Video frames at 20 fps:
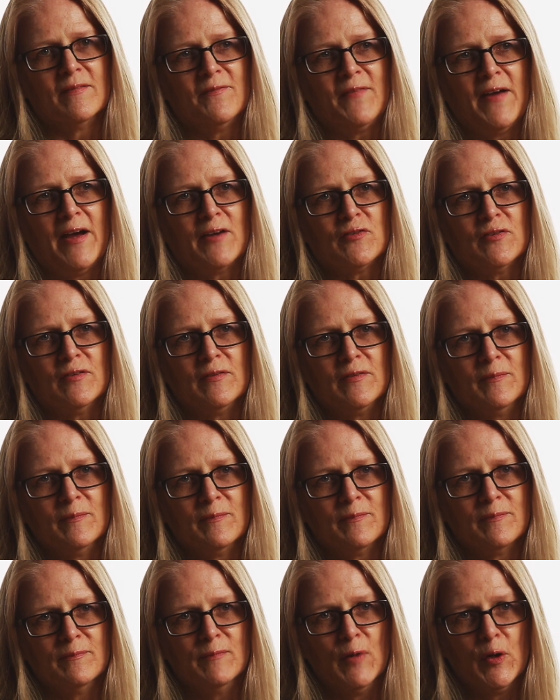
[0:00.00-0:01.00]
fashion
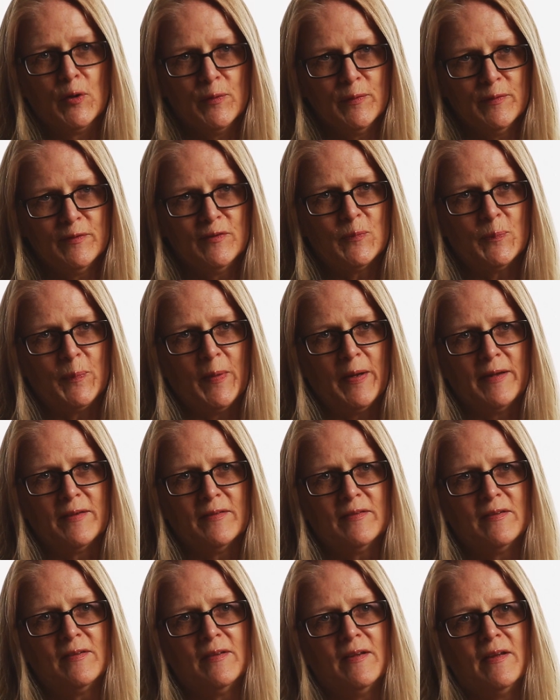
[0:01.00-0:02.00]
modes,
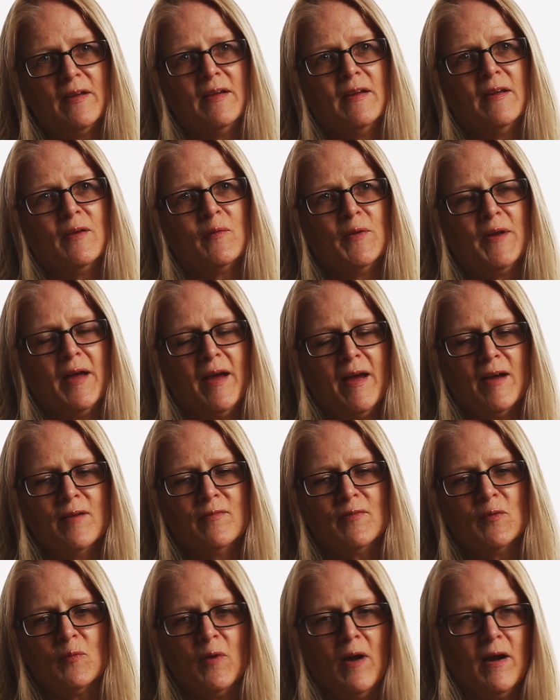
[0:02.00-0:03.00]
but would have
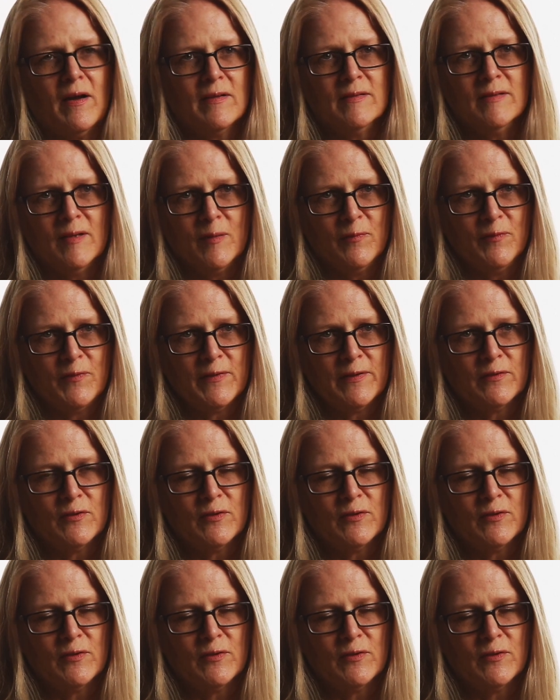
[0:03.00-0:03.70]
a rock club feel